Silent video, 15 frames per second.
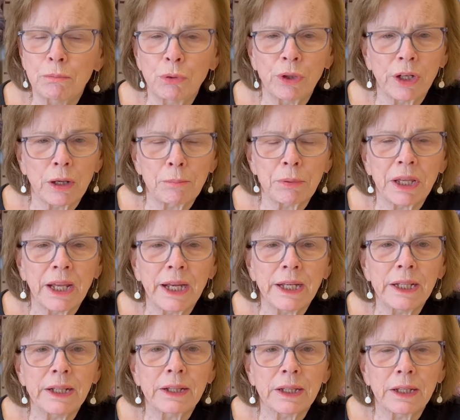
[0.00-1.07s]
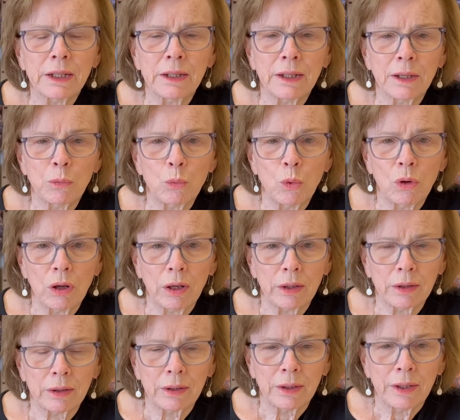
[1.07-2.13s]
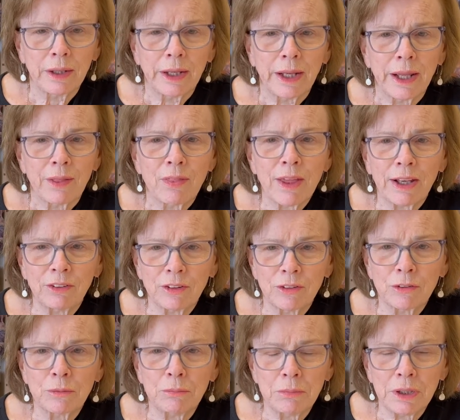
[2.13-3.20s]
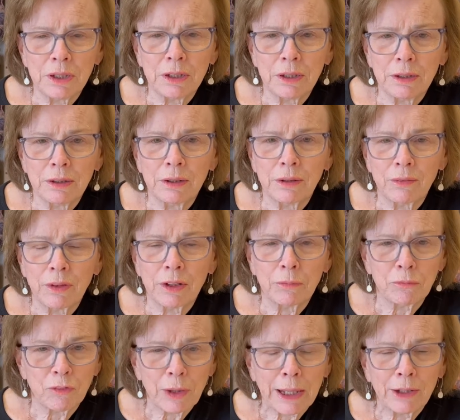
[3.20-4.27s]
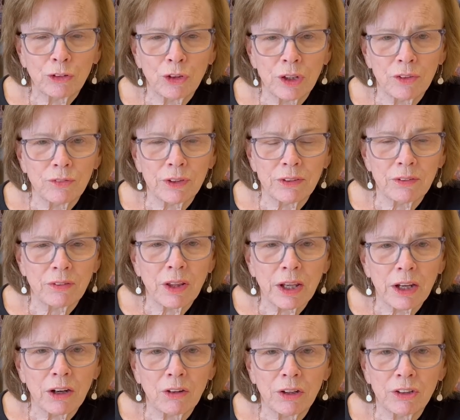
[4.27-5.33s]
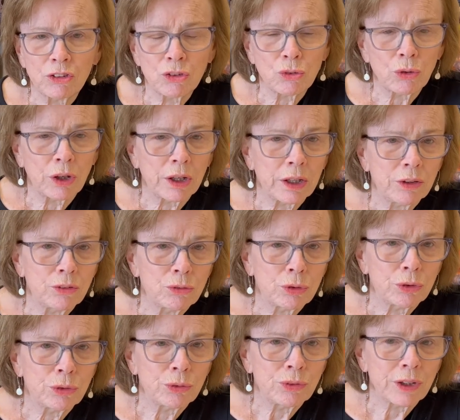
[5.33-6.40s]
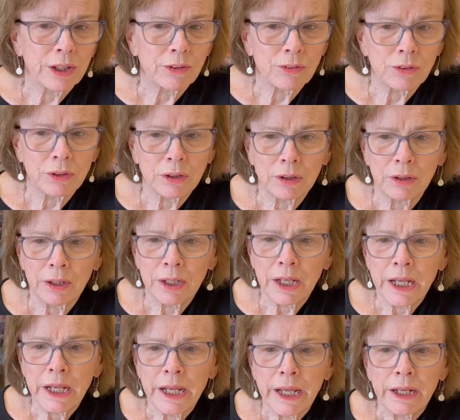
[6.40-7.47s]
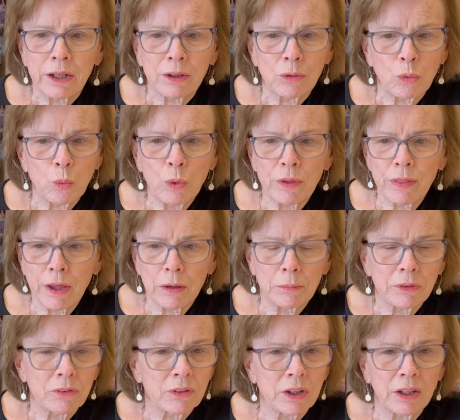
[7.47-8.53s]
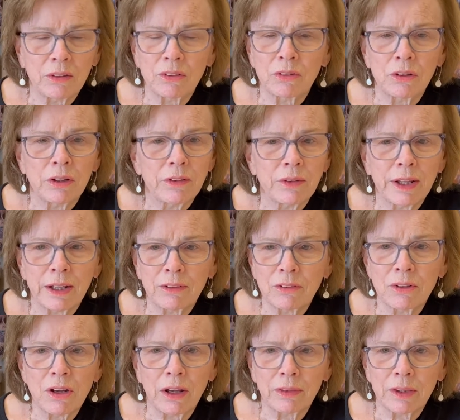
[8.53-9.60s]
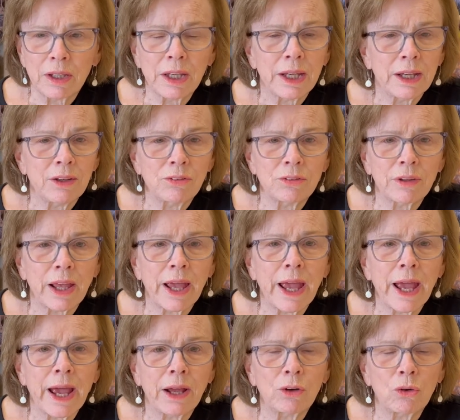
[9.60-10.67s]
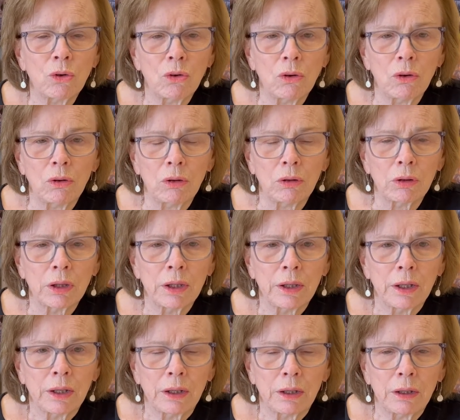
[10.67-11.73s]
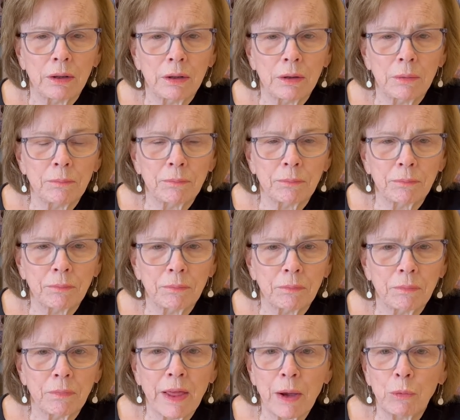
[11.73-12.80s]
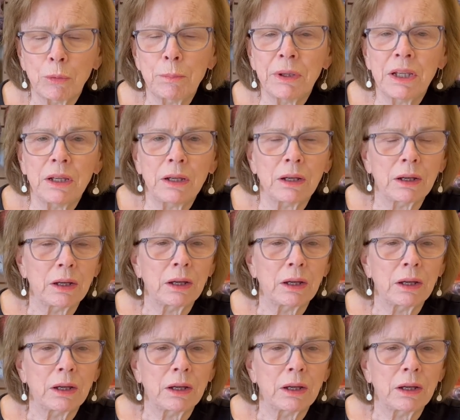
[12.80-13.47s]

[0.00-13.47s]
put up anything they want. That doesn't mean that a pattern, if it's there, it's tried, true, tested, without mistakes. That's not the case at all. That would be